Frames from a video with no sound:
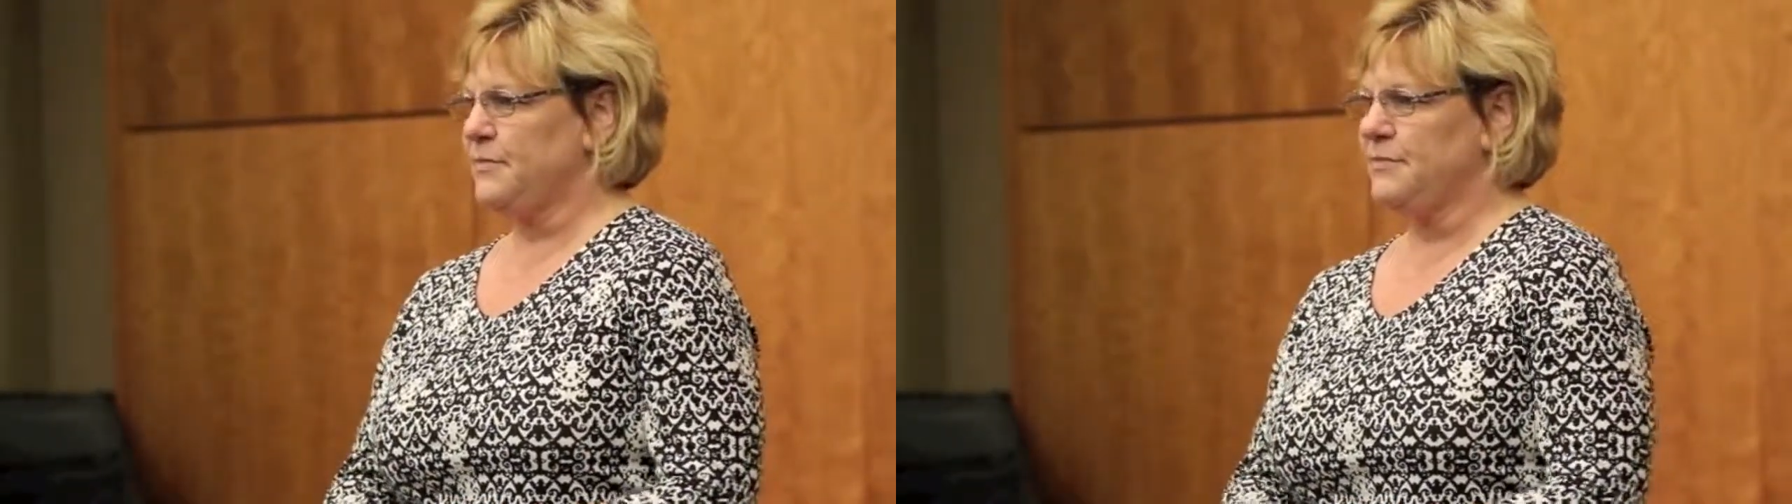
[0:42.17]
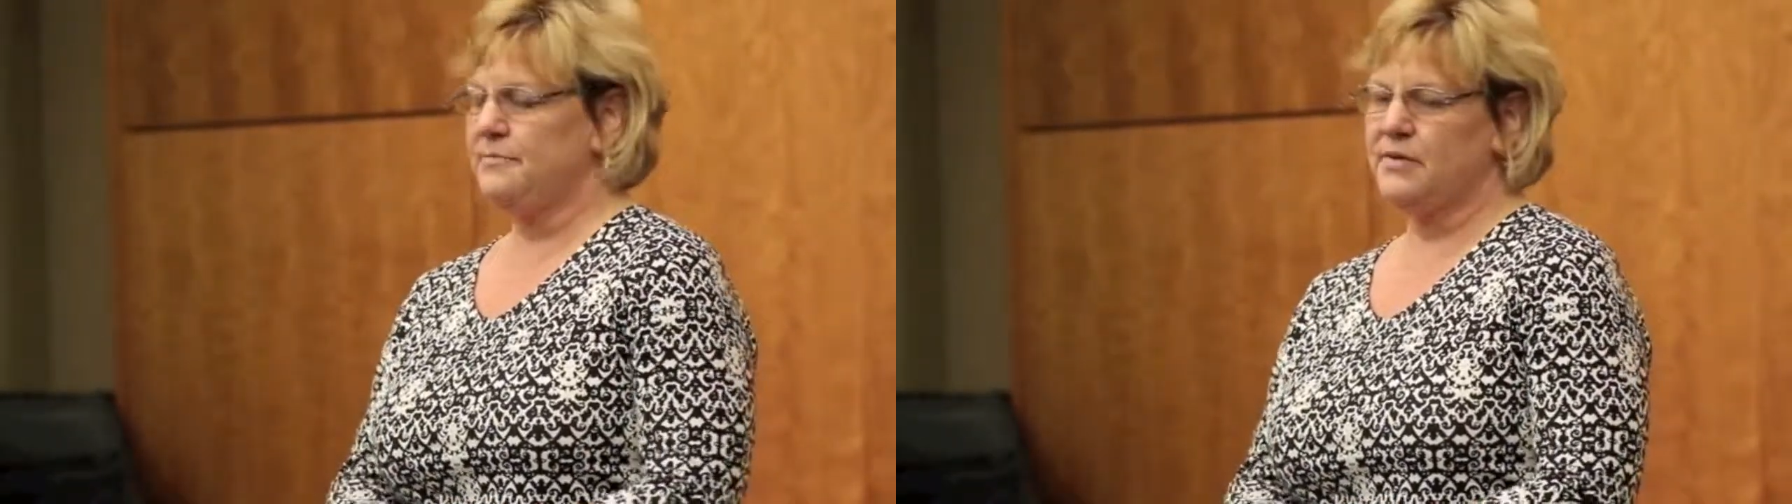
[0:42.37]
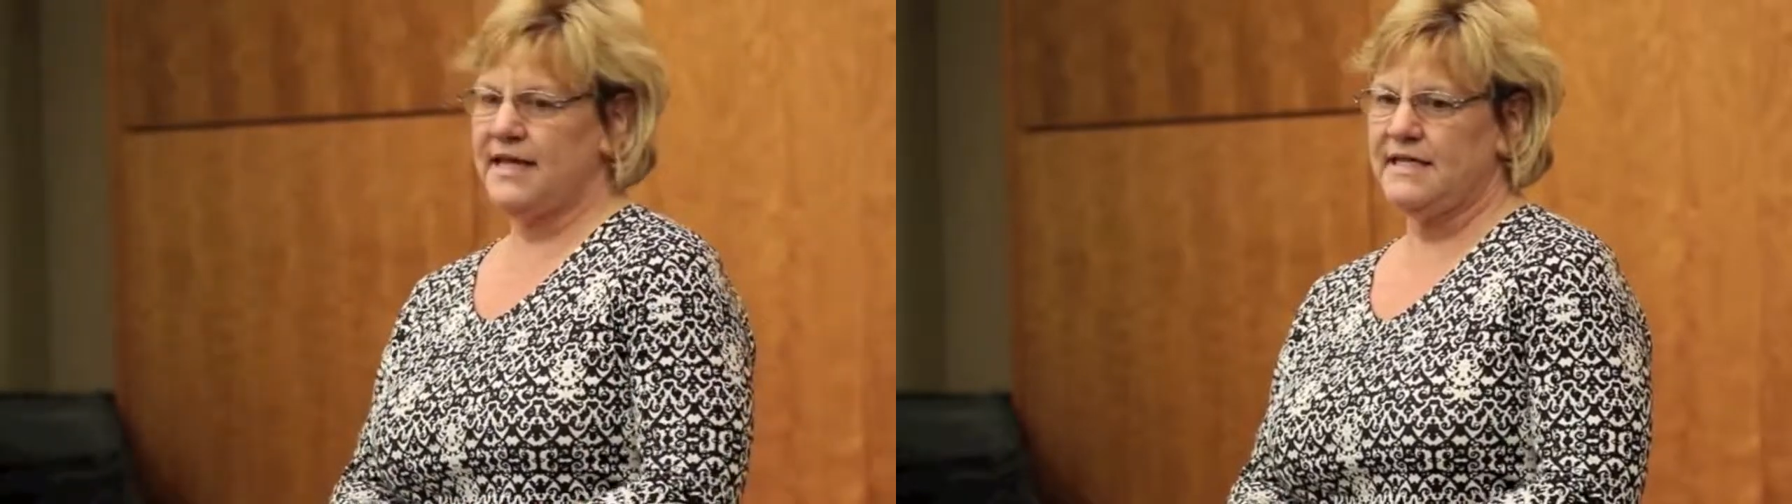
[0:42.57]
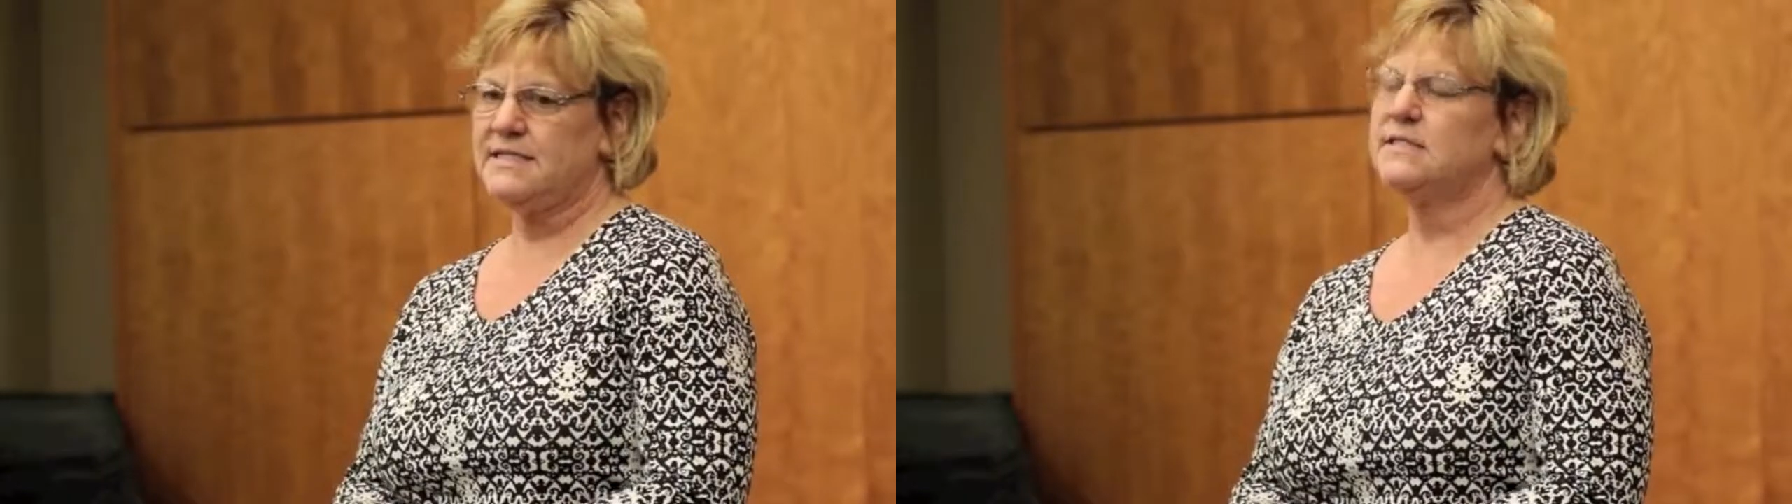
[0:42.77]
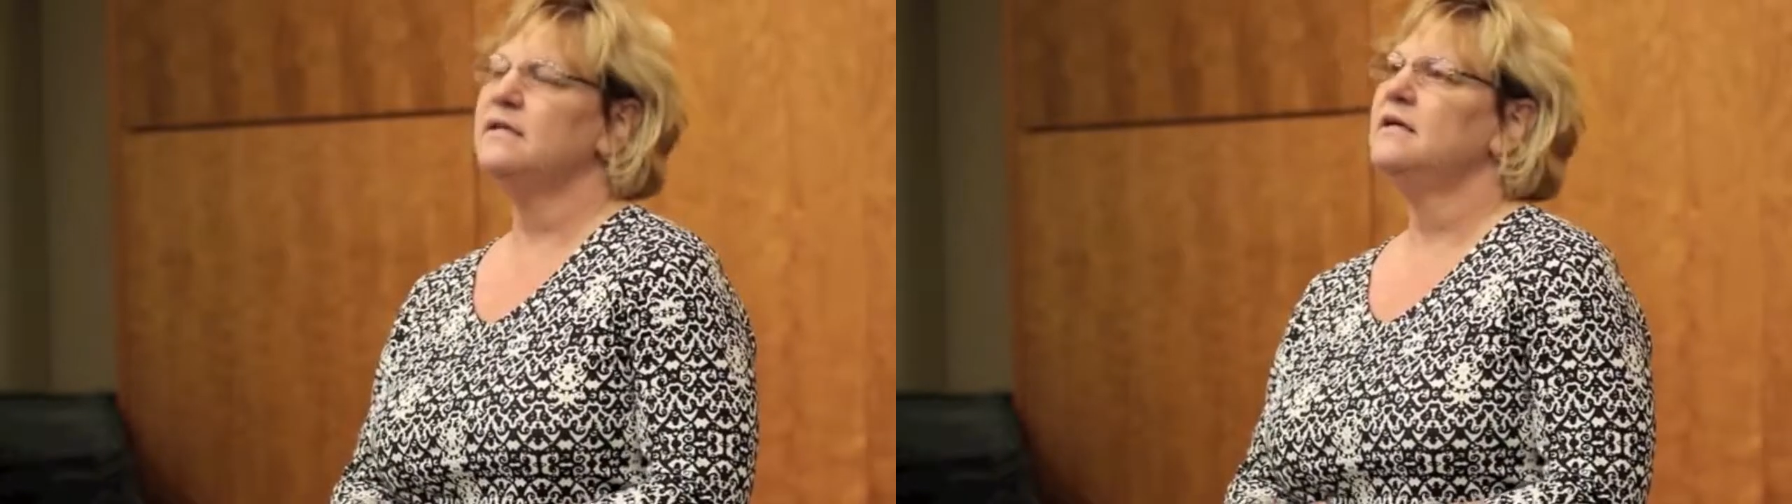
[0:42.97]
keep them in
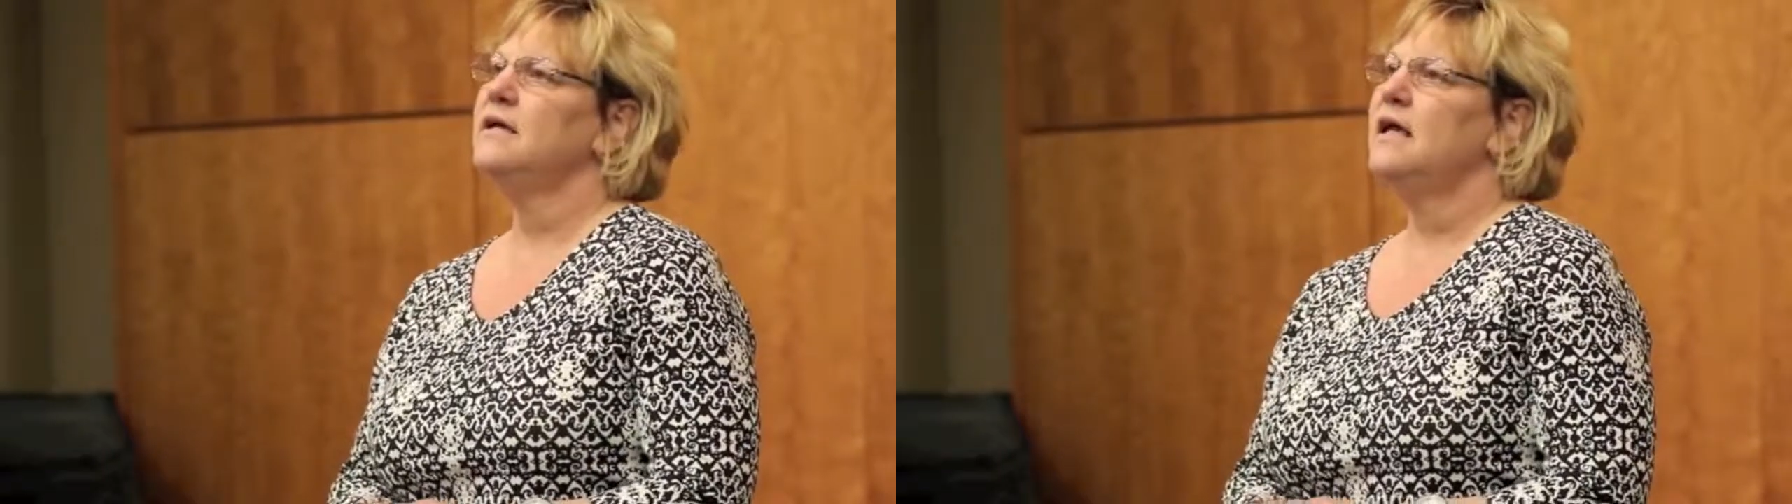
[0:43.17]
place.